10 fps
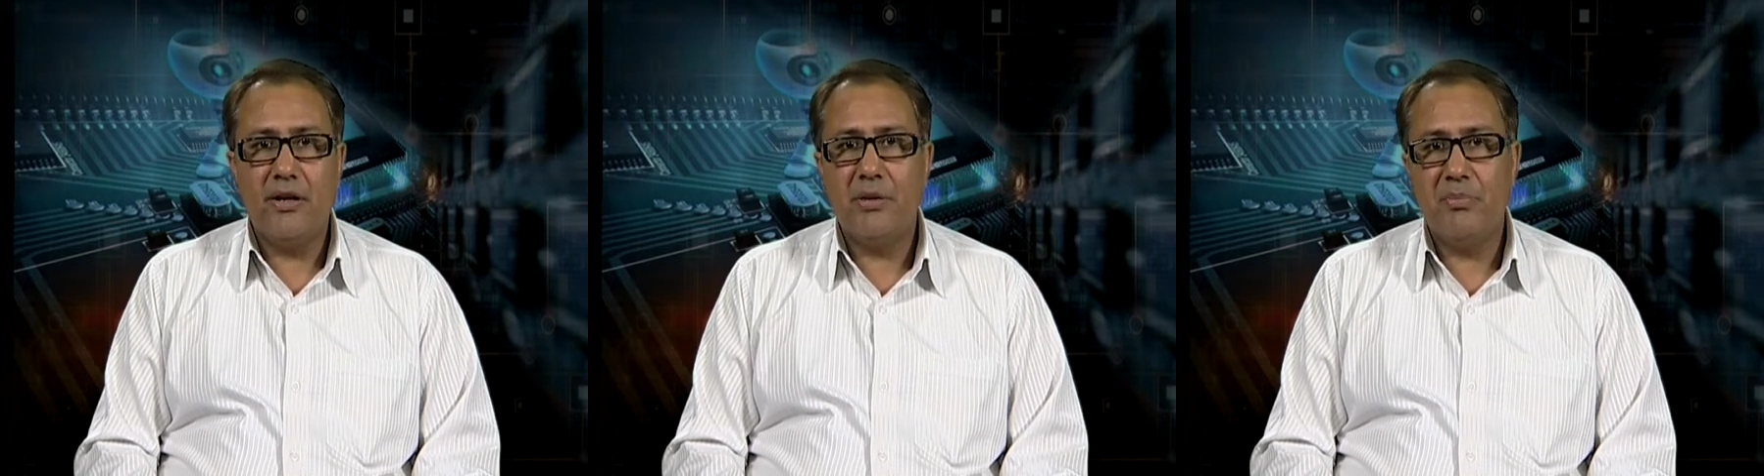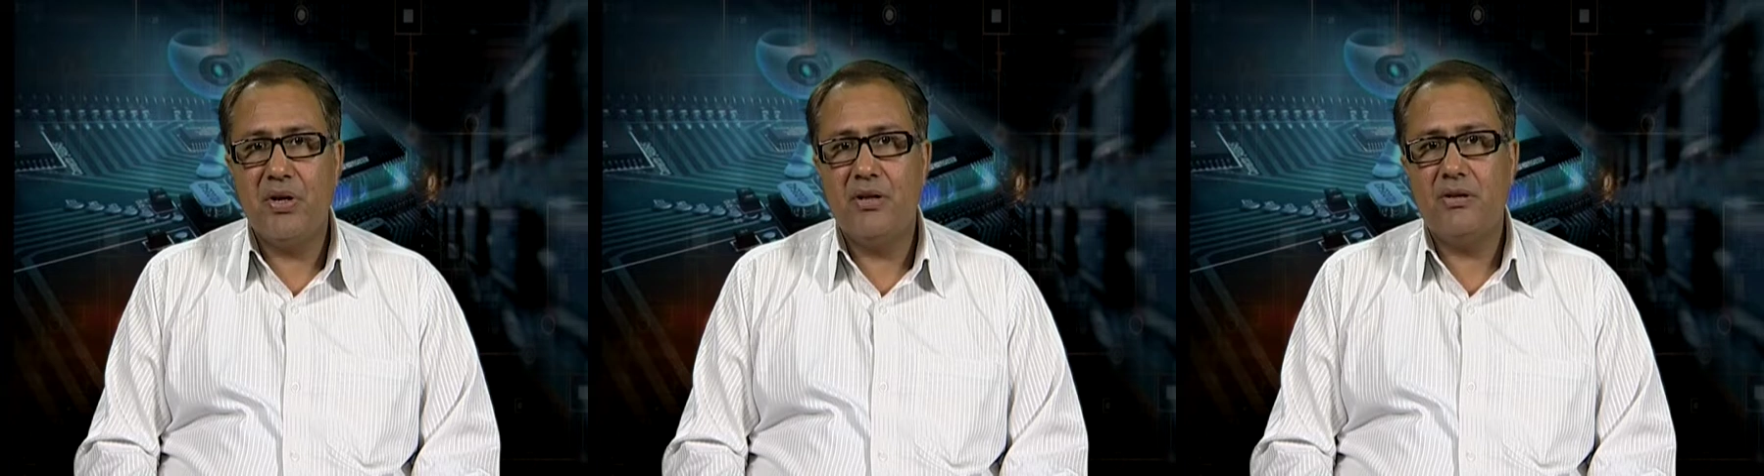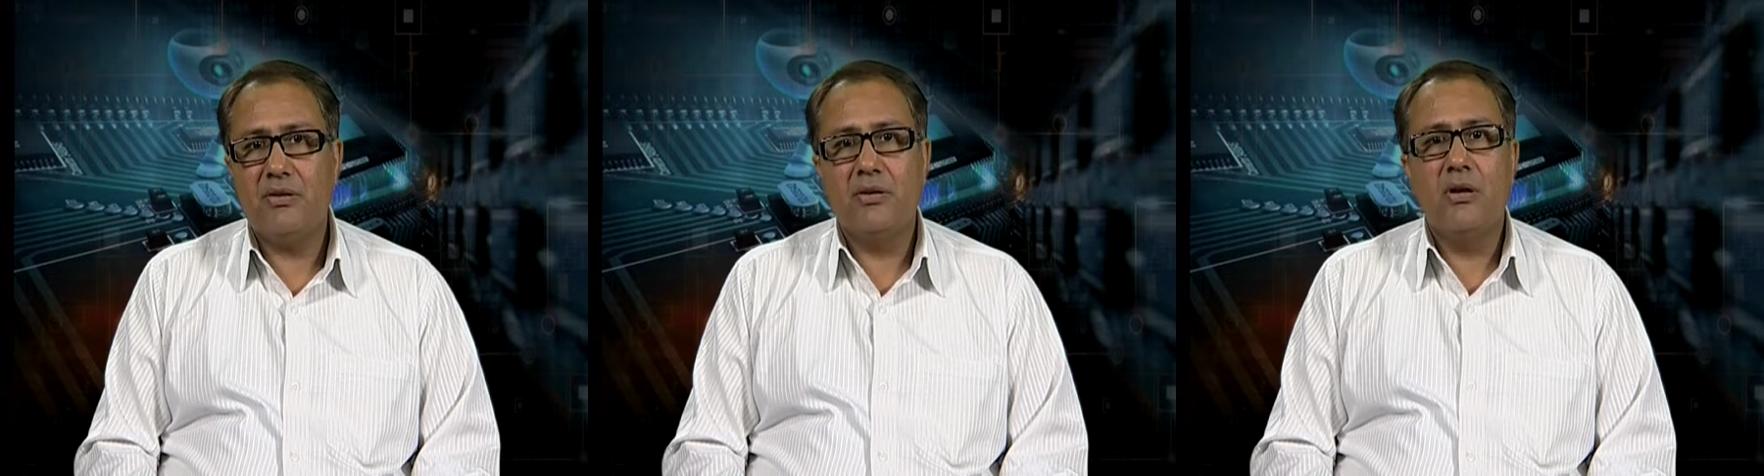
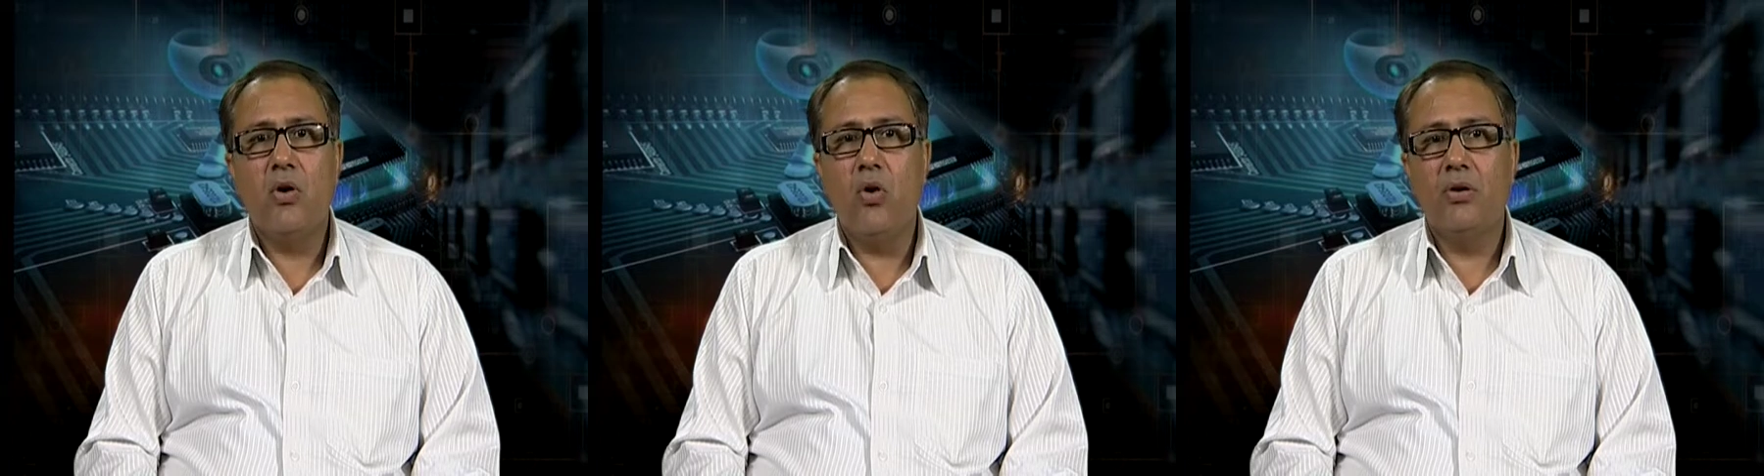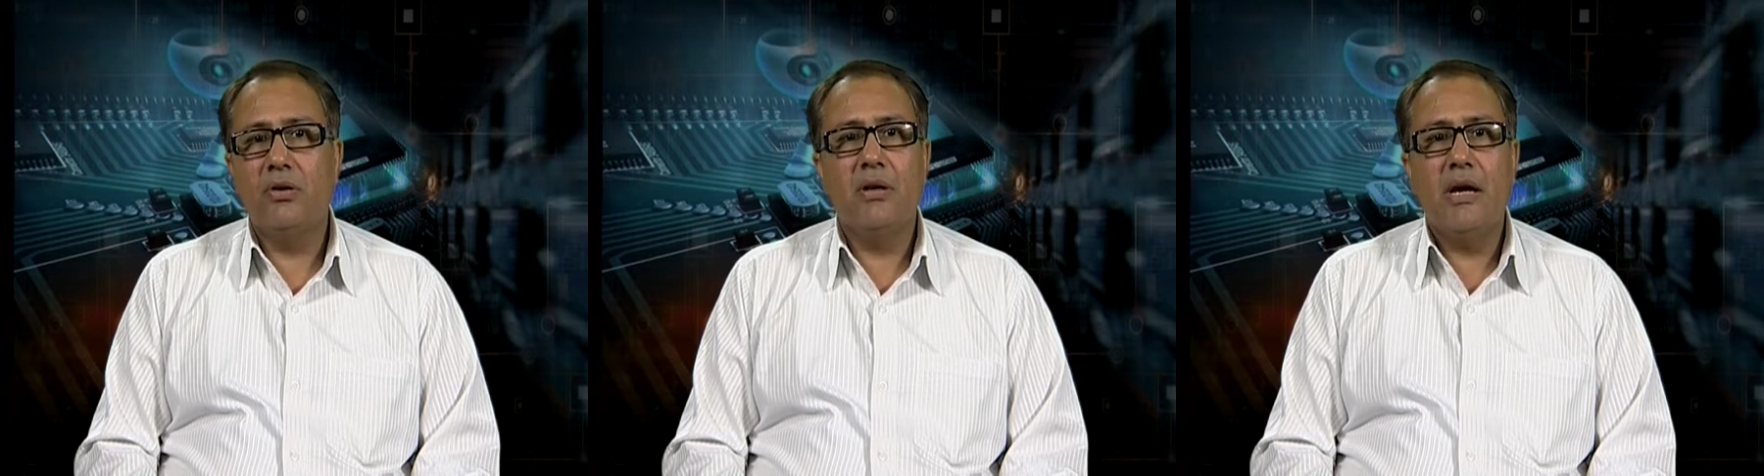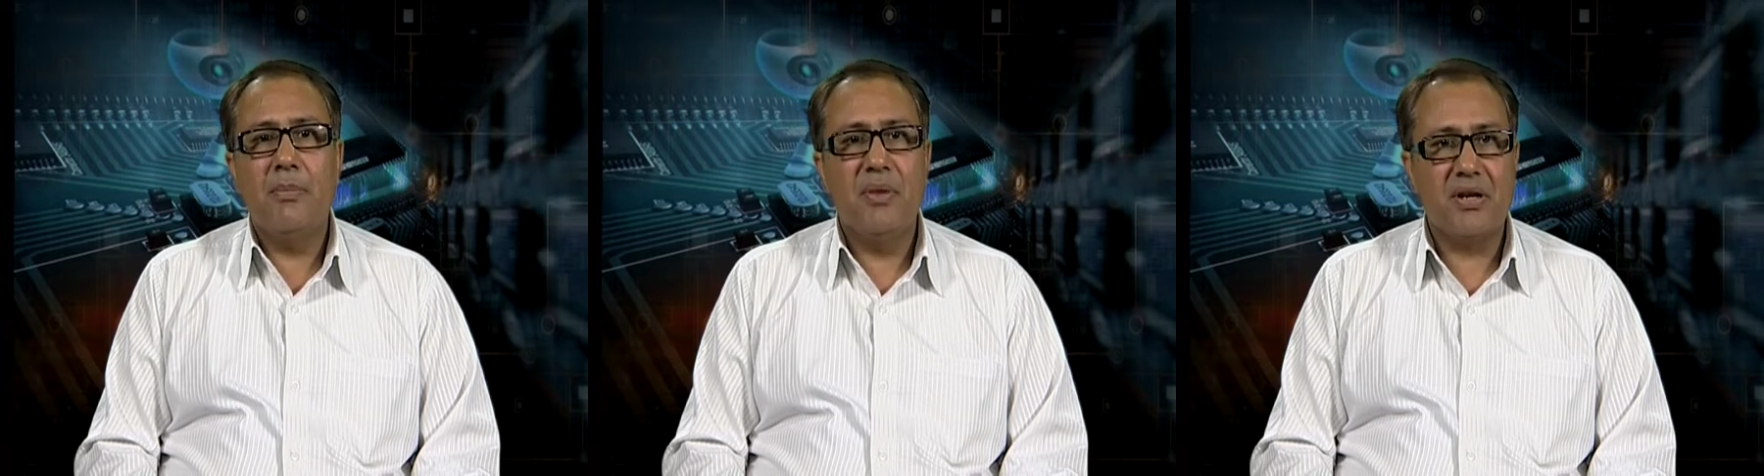depends on the
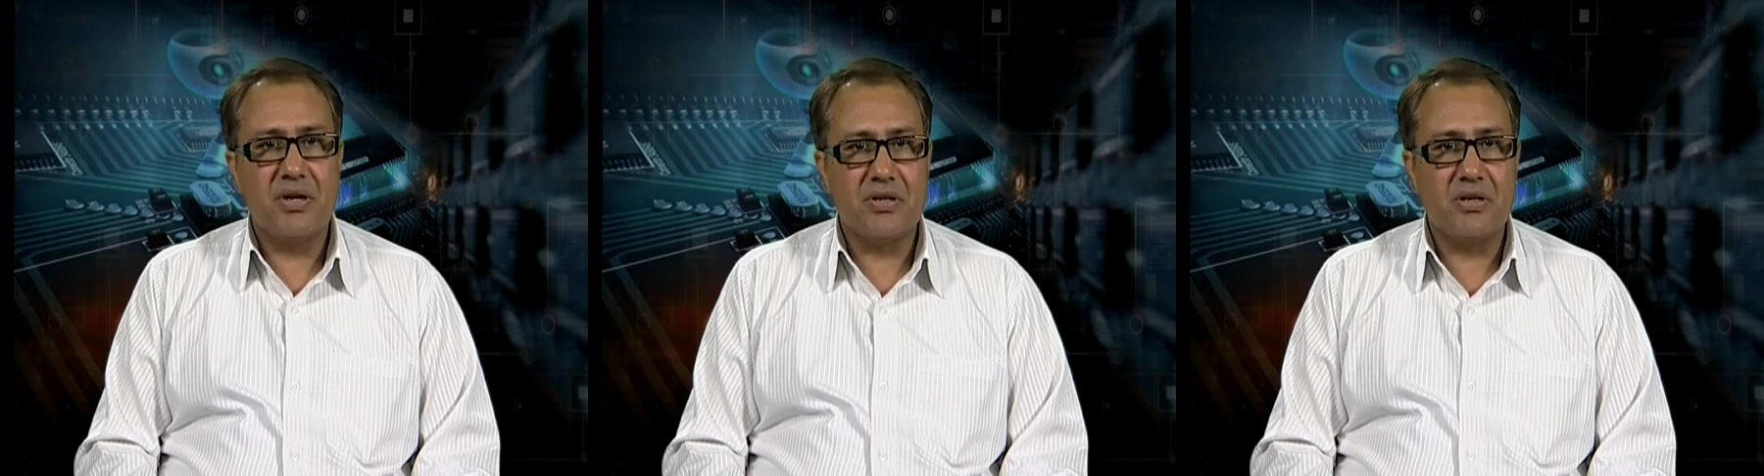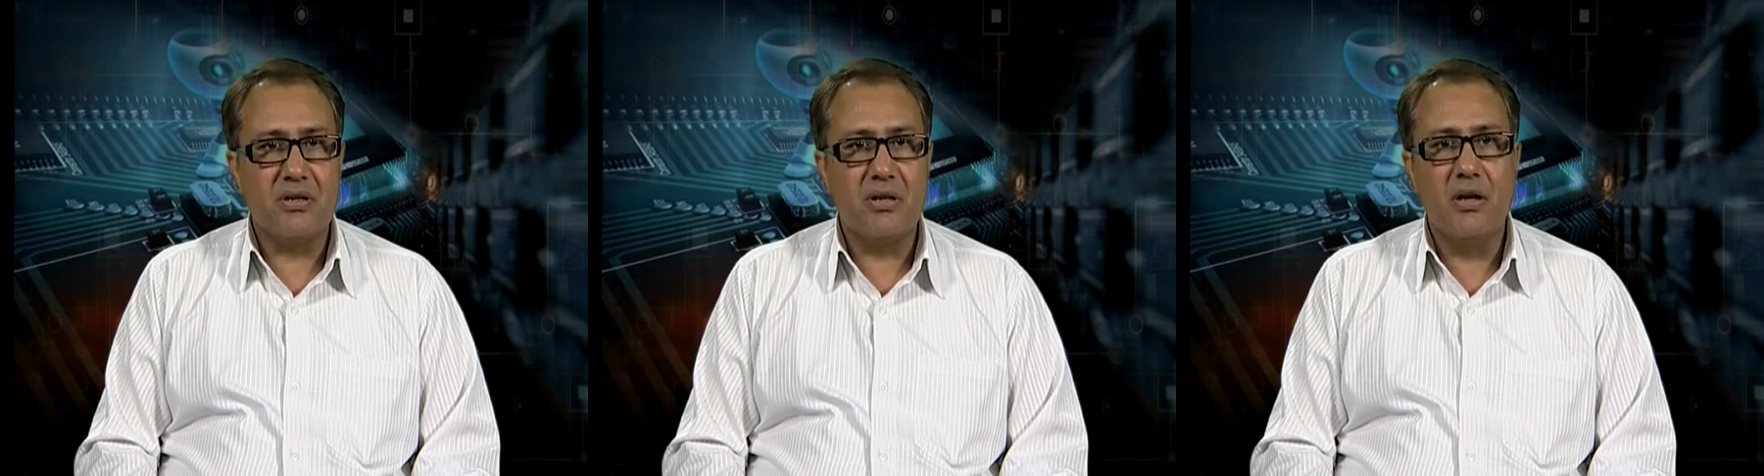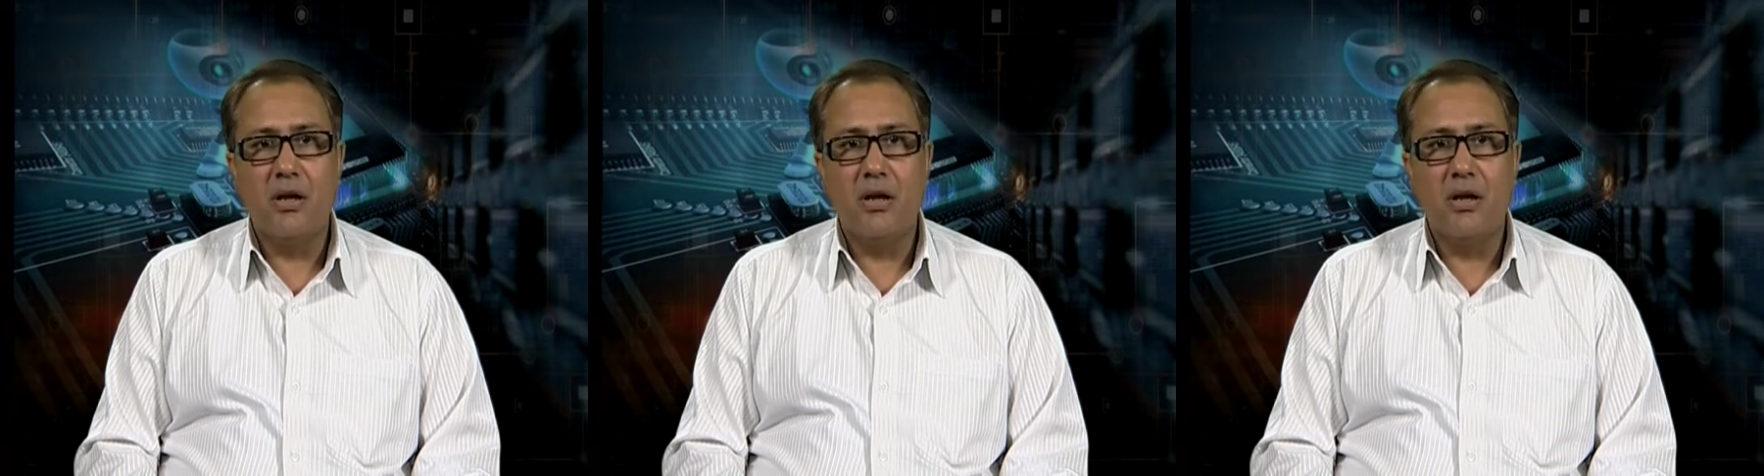application,